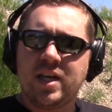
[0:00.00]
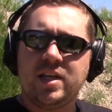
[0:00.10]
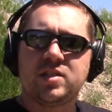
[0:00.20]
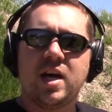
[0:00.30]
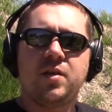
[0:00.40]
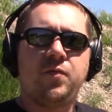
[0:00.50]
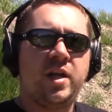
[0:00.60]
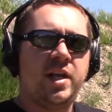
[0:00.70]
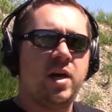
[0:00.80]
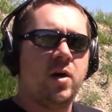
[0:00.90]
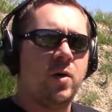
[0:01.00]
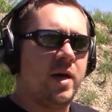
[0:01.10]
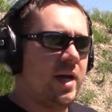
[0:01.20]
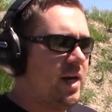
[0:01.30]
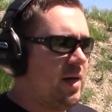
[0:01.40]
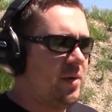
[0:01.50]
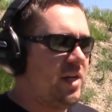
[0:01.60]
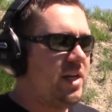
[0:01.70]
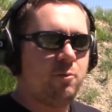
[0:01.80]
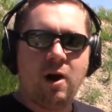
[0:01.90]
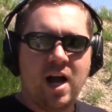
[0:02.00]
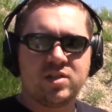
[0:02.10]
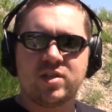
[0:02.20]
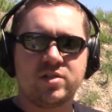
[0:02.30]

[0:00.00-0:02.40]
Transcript: he's got a video, and I mean, he rocks it